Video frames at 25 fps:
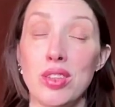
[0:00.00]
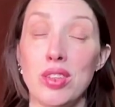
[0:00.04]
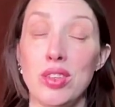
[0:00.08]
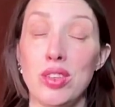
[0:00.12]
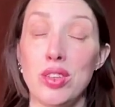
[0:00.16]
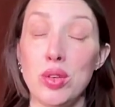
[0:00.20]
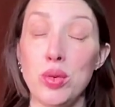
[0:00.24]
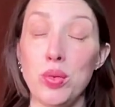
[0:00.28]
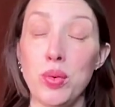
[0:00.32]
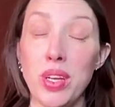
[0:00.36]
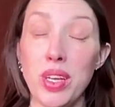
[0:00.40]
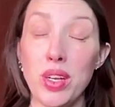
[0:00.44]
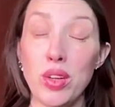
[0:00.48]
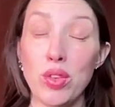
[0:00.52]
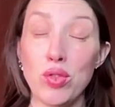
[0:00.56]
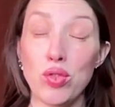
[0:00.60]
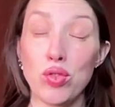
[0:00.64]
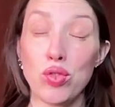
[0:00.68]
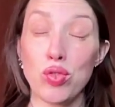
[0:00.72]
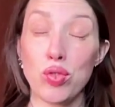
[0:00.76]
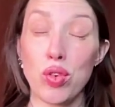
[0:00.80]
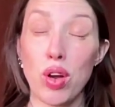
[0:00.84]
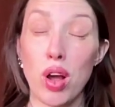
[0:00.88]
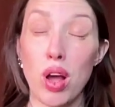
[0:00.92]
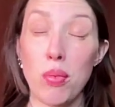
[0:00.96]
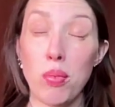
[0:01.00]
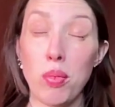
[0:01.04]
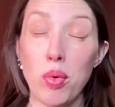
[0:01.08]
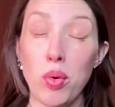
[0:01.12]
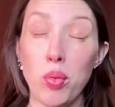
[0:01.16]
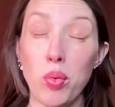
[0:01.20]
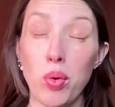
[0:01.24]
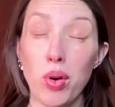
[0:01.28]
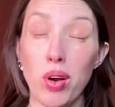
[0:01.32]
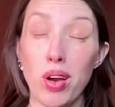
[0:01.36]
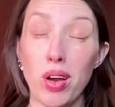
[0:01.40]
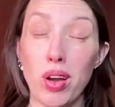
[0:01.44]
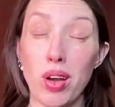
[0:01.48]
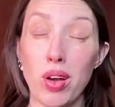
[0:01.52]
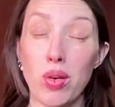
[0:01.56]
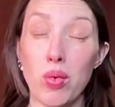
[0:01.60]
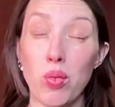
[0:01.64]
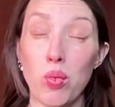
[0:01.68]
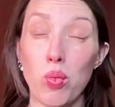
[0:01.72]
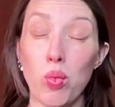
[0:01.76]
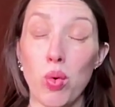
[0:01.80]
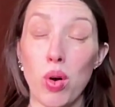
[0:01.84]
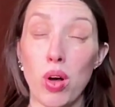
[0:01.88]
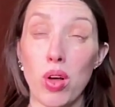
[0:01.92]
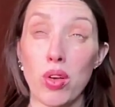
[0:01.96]
doing trauma work
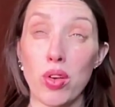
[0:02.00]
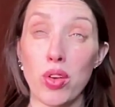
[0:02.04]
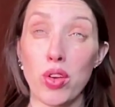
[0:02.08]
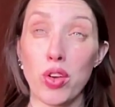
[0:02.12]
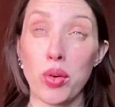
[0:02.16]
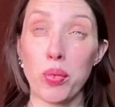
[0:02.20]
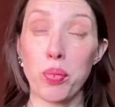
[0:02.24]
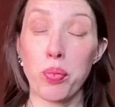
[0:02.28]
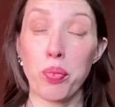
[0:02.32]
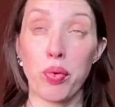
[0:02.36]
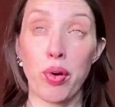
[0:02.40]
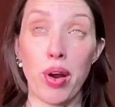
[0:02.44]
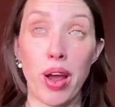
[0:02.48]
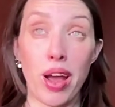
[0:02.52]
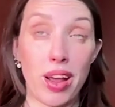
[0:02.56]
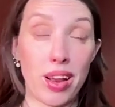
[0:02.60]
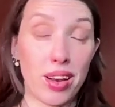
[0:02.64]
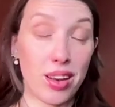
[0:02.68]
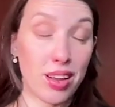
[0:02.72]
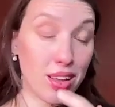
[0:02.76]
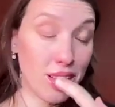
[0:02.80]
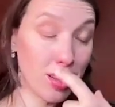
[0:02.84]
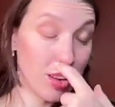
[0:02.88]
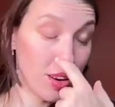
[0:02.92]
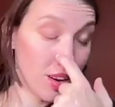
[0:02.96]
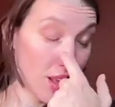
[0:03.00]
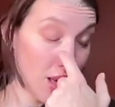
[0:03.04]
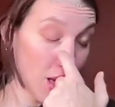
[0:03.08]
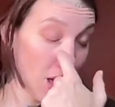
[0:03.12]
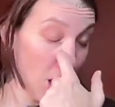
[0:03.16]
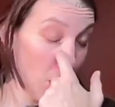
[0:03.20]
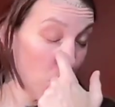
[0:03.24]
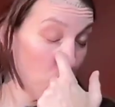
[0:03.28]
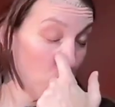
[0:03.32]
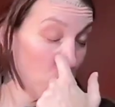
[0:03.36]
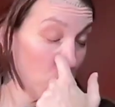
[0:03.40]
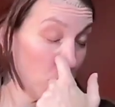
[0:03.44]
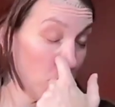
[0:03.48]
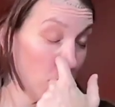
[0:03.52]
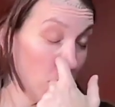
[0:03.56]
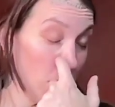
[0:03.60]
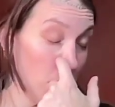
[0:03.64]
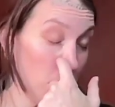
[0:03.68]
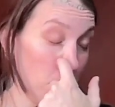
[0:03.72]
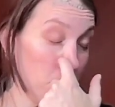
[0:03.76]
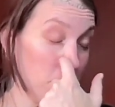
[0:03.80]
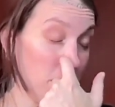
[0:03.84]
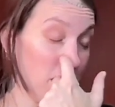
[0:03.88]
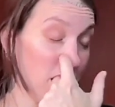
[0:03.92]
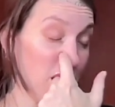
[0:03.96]
while you're pregnant, I would
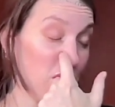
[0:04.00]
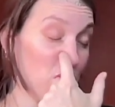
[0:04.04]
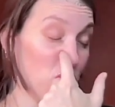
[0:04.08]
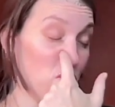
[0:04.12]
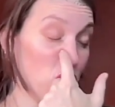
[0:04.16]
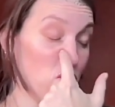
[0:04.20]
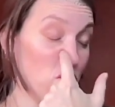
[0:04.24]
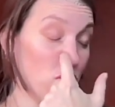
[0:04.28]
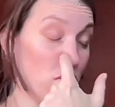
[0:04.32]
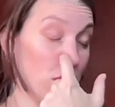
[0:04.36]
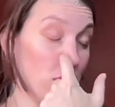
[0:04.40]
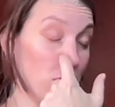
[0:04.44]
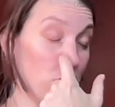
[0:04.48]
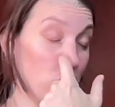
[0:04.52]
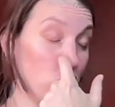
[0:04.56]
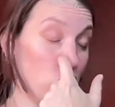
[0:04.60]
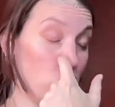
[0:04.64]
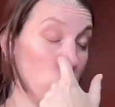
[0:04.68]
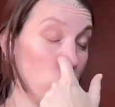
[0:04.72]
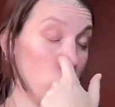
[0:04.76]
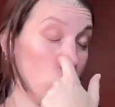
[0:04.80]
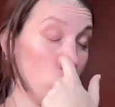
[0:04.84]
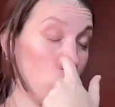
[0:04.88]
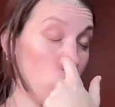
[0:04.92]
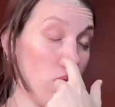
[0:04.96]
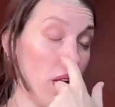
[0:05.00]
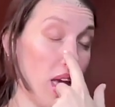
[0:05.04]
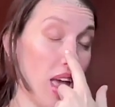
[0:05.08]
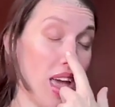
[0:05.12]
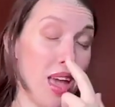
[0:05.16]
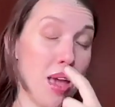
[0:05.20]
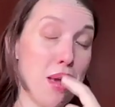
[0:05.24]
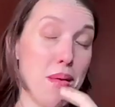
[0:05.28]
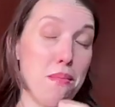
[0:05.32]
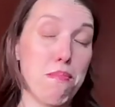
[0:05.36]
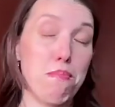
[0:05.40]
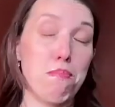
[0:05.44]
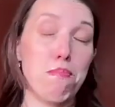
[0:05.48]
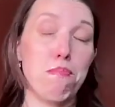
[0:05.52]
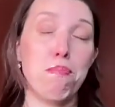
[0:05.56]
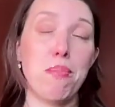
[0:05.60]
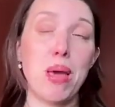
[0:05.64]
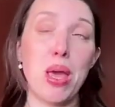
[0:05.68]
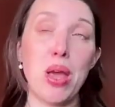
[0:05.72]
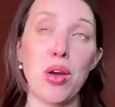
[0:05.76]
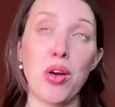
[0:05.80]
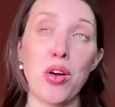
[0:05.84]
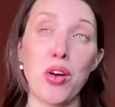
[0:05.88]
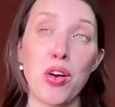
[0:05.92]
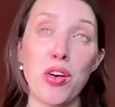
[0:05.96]
keep that shit to a
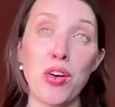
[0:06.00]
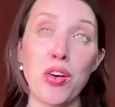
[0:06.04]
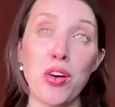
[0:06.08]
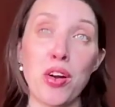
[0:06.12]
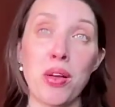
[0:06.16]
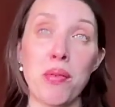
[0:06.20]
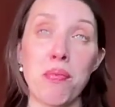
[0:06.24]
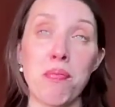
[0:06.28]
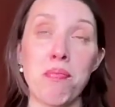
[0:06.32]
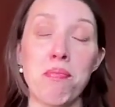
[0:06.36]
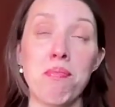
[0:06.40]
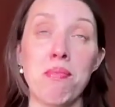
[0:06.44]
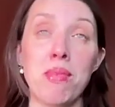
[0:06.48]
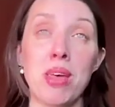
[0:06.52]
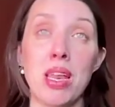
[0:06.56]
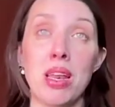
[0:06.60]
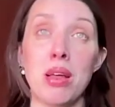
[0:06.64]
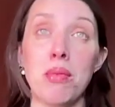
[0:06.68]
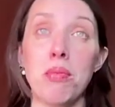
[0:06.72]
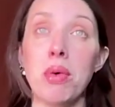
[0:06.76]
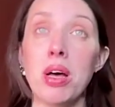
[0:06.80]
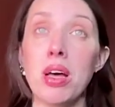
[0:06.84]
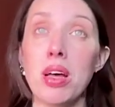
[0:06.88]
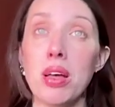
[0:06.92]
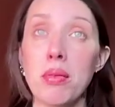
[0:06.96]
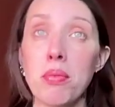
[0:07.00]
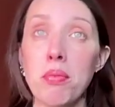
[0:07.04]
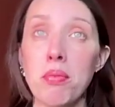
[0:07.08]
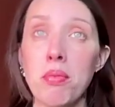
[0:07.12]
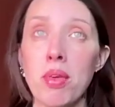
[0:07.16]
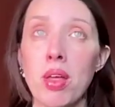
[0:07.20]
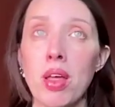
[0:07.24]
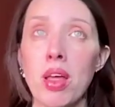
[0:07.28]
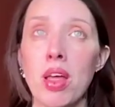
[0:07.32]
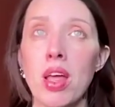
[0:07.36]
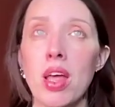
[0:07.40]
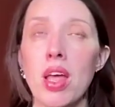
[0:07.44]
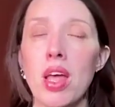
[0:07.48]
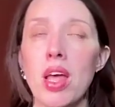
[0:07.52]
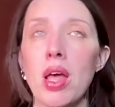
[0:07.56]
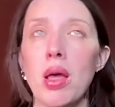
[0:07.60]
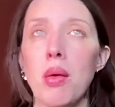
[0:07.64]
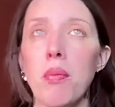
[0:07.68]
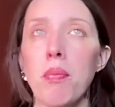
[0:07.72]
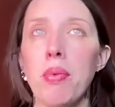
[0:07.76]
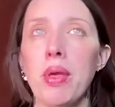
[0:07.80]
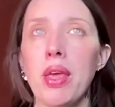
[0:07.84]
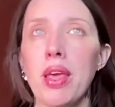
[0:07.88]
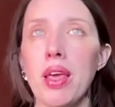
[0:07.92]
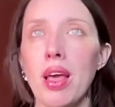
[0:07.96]
bare minimum
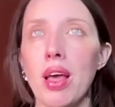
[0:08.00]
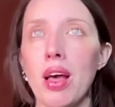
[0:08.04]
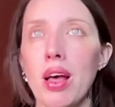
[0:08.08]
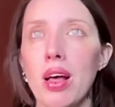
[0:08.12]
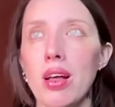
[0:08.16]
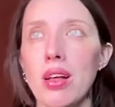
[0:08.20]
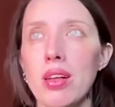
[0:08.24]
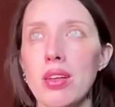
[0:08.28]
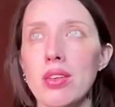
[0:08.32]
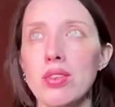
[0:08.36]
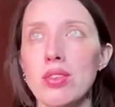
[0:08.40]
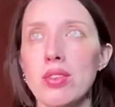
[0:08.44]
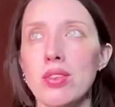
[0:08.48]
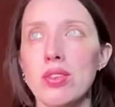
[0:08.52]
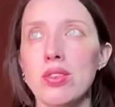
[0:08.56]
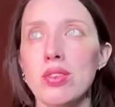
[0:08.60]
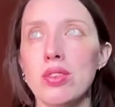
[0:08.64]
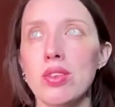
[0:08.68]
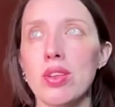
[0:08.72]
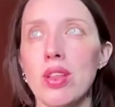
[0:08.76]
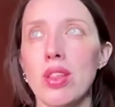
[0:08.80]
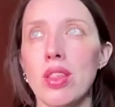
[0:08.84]
because